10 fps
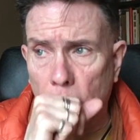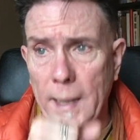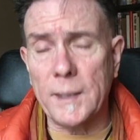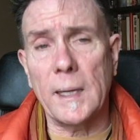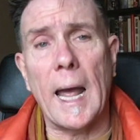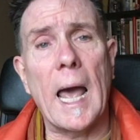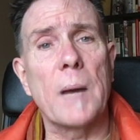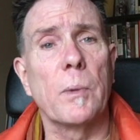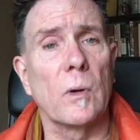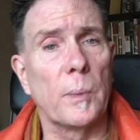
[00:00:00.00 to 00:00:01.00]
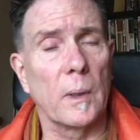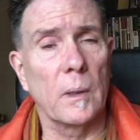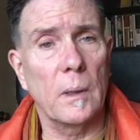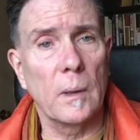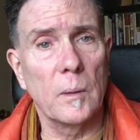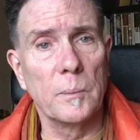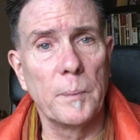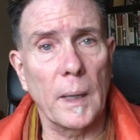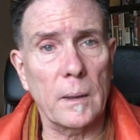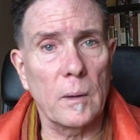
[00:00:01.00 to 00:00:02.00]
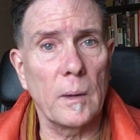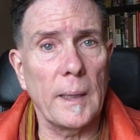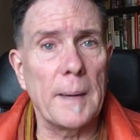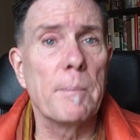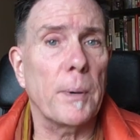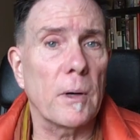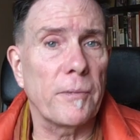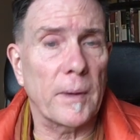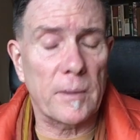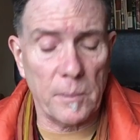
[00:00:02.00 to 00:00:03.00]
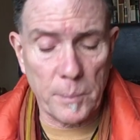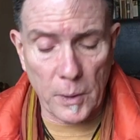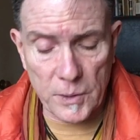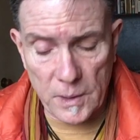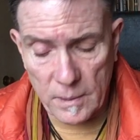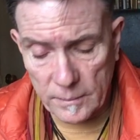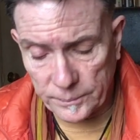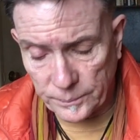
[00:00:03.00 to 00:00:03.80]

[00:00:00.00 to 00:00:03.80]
is an admirable but imperfect person.